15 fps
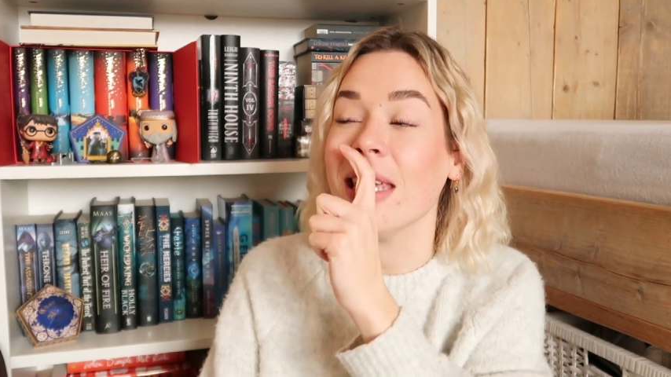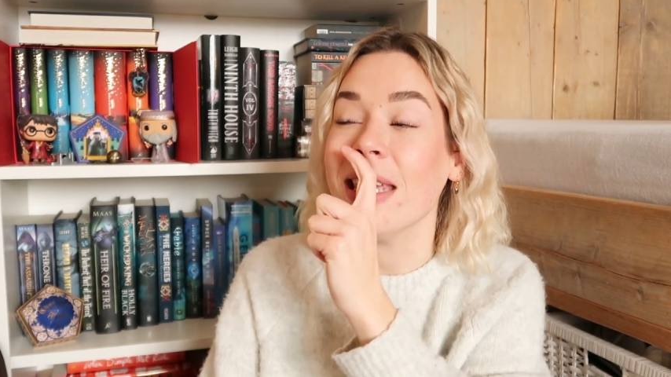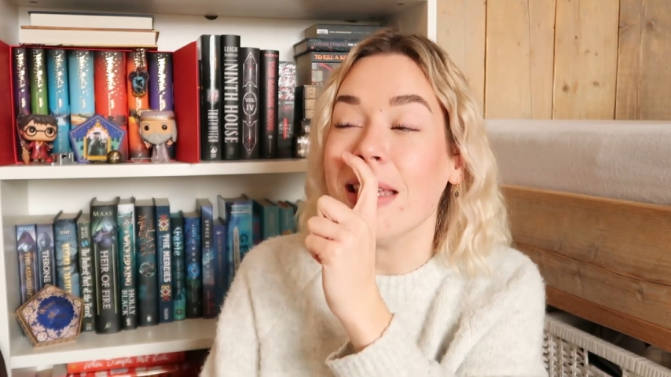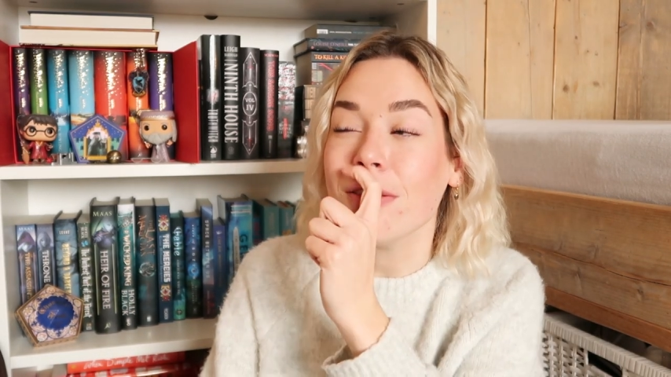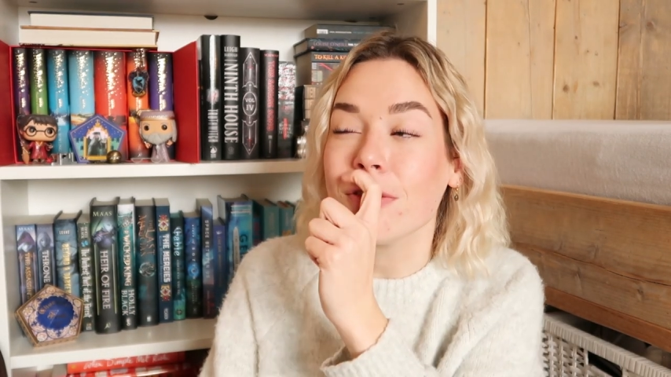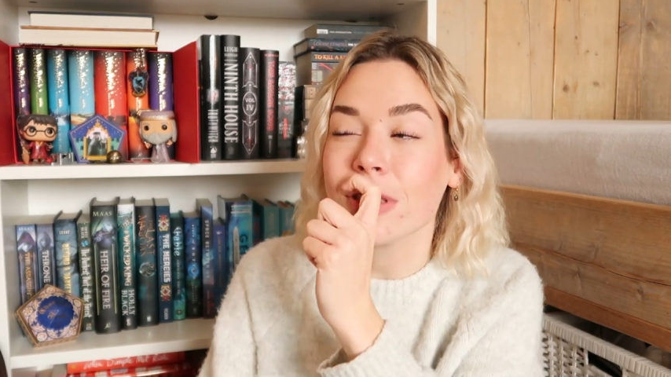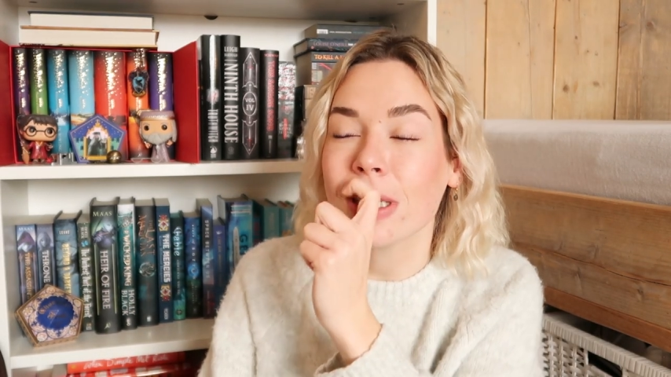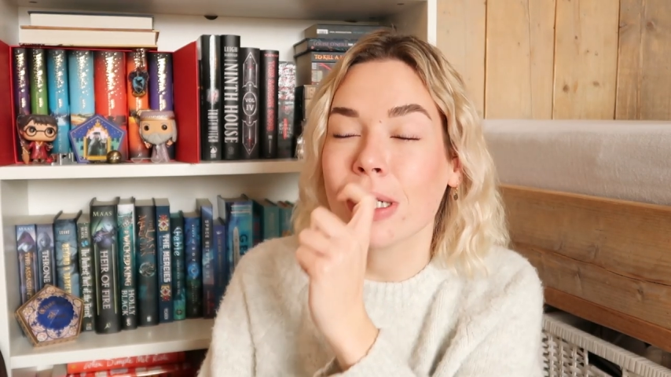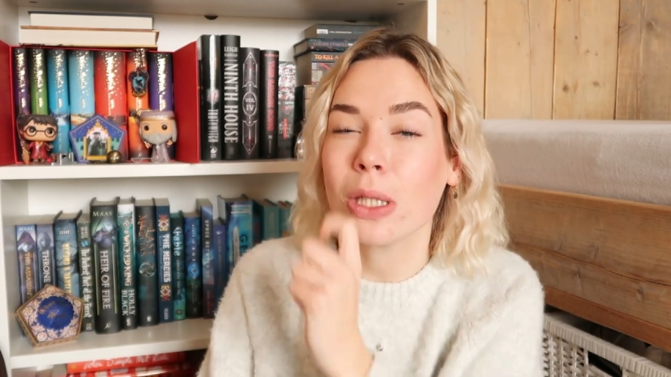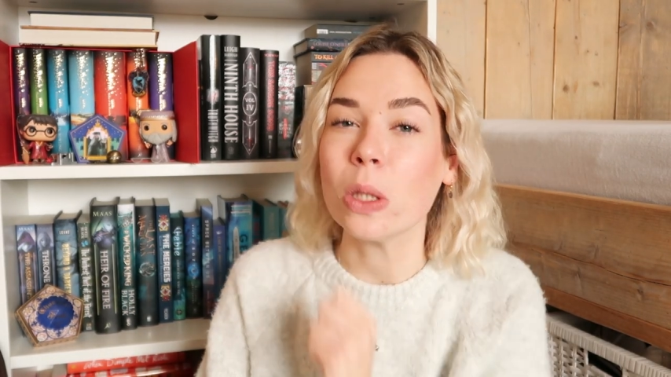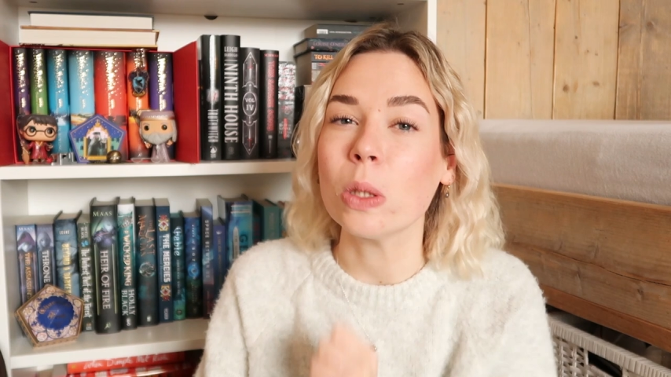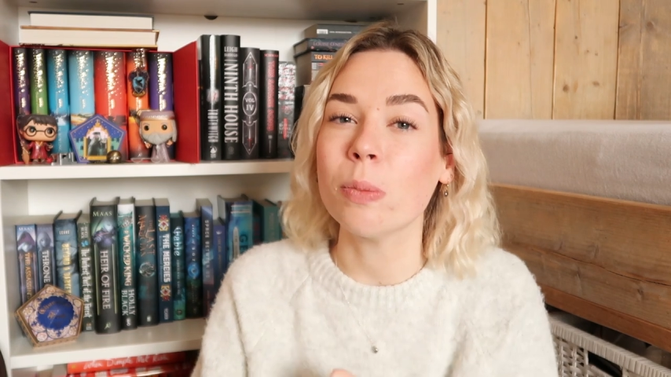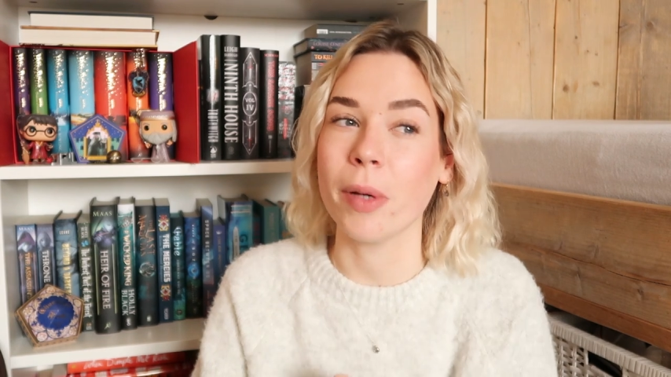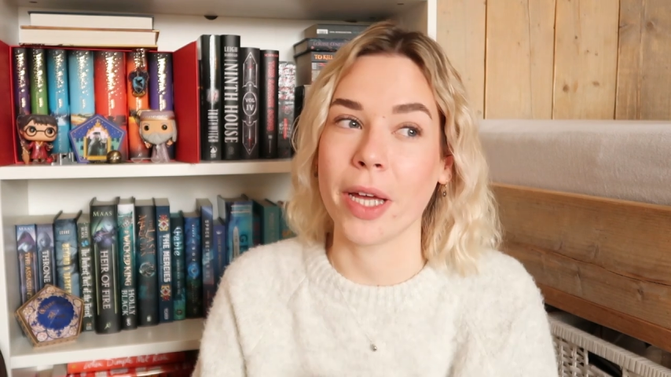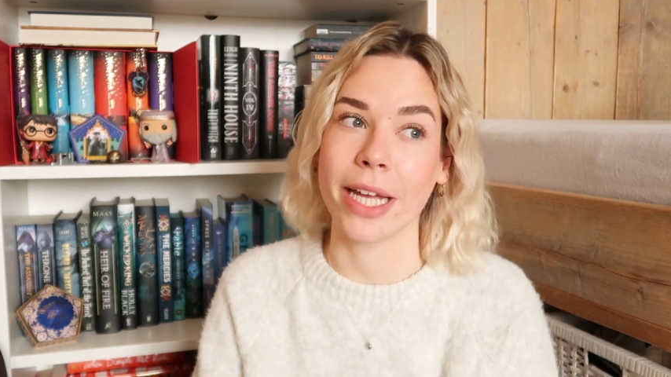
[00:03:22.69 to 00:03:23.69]
even
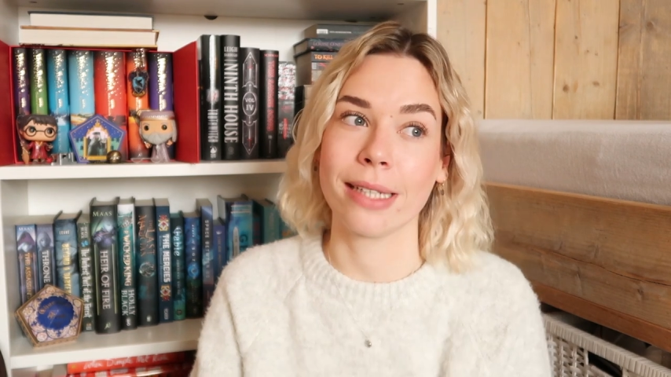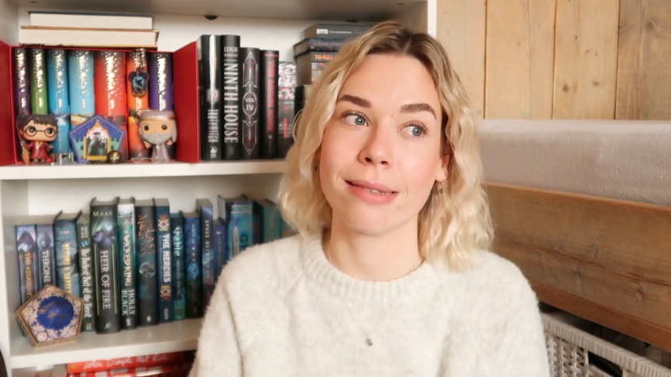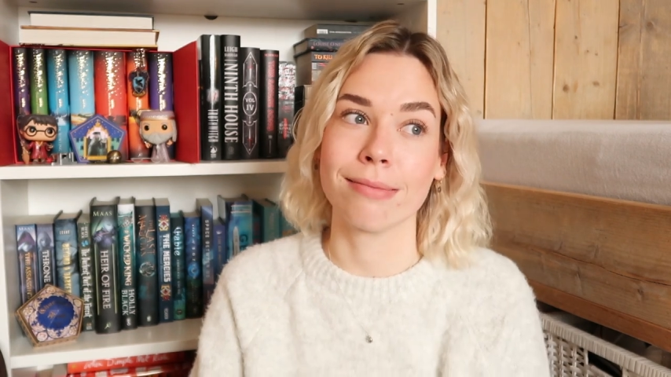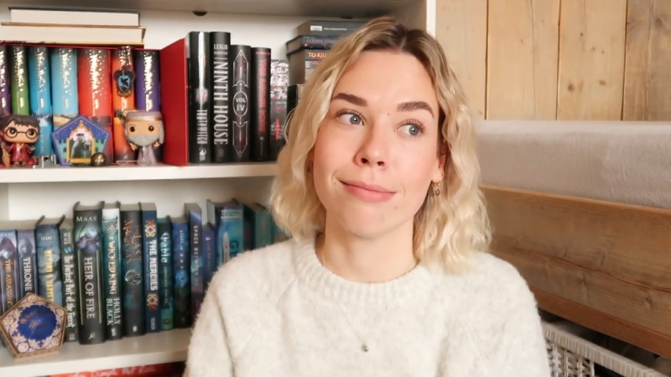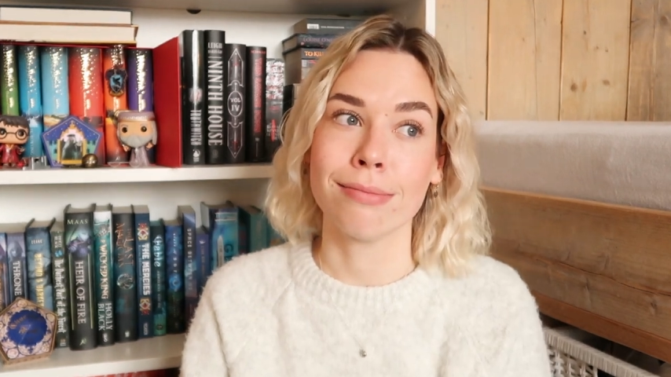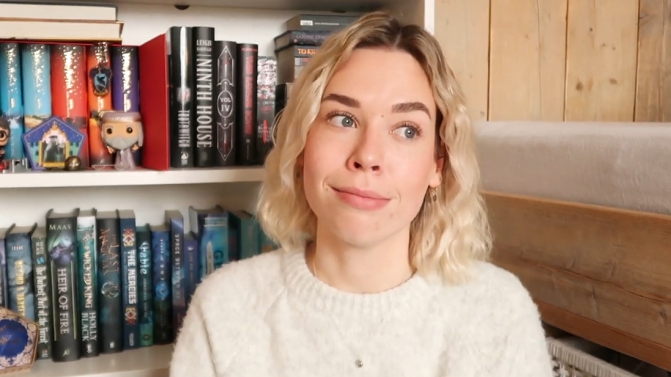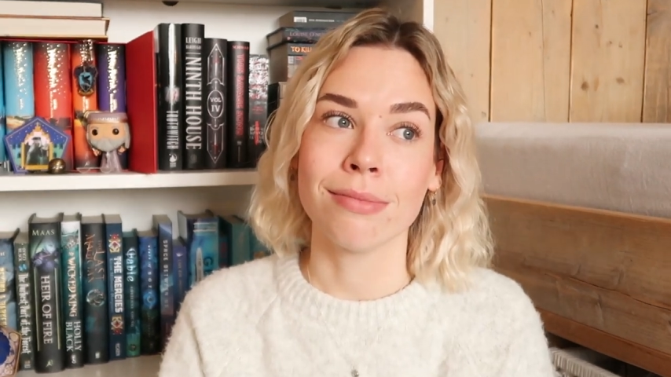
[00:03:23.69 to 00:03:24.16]
hoping